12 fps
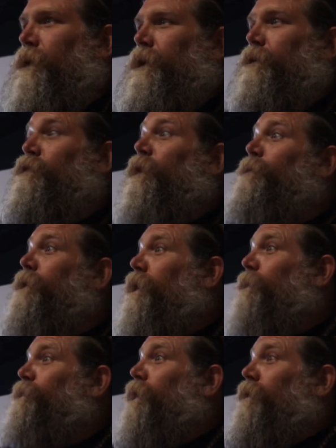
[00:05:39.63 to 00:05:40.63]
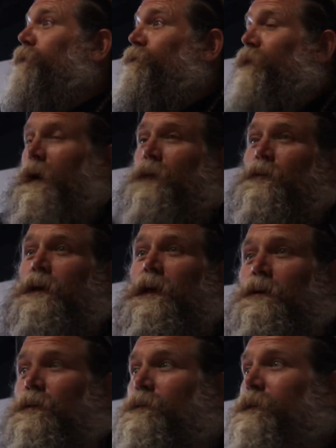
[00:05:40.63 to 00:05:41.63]
If something comes out of the final
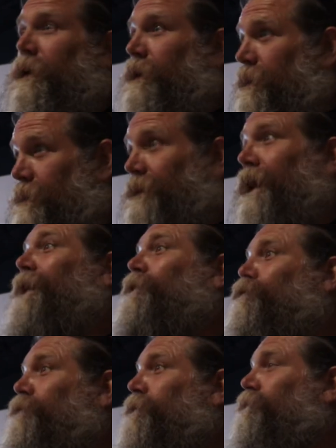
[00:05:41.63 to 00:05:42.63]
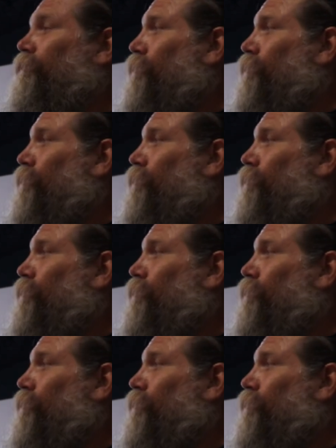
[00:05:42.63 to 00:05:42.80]
kiln and it's dangerous,